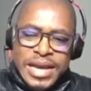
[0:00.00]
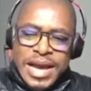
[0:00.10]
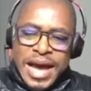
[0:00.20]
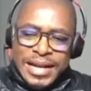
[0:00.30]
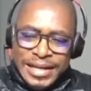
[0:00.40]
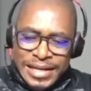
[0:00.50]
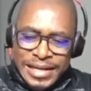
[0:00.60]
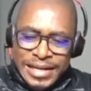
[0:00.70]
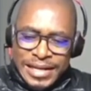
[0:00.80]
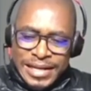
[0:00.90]
are
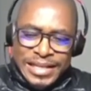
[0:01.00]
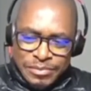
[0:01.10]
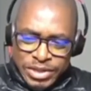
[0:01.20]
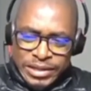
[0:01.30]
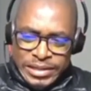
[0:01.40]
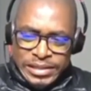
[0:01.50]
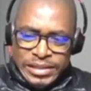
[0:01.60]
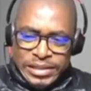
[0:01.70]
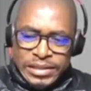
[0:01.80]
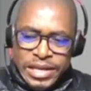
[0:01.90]
legal
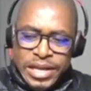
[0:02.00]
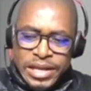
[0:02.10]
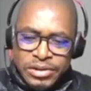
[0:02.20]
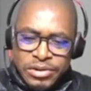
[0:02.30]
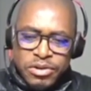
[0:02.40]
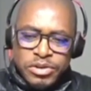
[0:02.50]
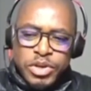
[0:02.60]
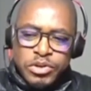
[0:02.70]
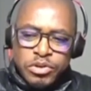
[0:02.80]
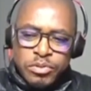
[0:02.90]
immigrants. They cannot
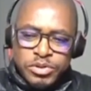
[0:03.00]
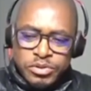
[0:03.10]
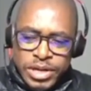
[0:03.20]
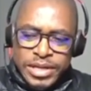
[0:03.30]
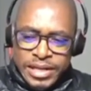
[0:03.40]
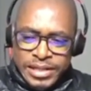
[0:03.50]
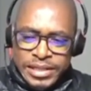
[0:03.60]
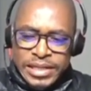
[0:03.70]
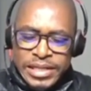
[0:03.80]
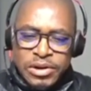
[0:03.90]
be grouped together as
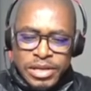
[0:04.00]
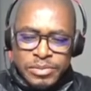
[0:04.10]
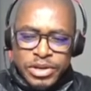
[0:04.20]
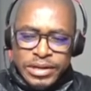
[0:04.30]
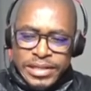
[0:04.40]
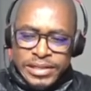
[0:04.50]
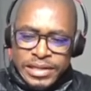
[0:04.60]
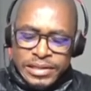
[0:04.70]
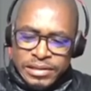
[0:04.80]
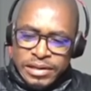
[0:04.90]
illegal immigrants.
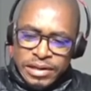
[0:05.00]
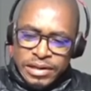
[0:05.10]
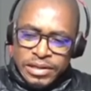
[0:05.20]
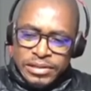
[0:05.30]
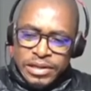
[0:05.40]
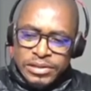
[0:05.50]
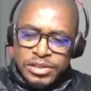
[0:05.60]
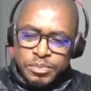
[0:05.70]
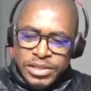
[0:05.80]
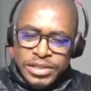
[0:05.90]
And it
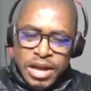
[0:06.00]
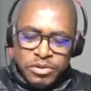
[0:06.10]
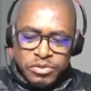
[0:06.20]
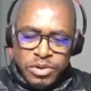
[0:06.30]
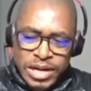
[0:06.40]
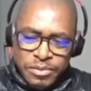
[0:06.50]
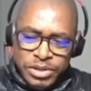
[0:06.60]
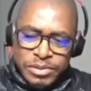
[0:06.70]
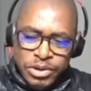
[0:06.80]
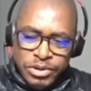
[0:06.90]
speaks now to what I
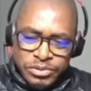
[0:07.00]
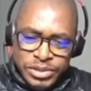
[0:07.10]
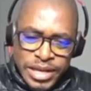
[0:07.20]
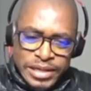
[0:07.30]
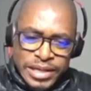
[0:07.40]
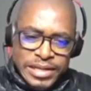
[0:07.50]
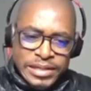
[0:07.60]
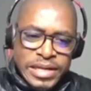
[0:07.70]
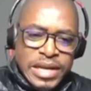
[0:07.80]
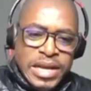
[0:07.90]
was about to say.
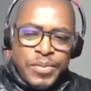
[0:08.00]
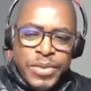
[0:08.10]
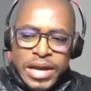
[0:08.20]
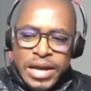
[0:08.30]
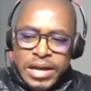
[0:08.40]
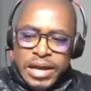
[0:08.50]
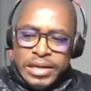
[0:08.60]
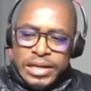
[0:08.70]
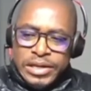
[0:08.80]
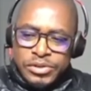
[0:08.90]
That
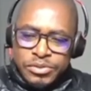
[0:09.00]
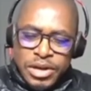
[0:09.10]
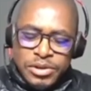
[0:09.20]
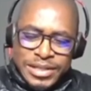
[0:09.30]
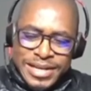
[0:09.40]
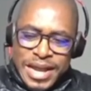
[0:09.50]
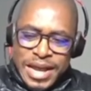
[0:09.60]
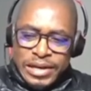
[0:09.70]
in 2009,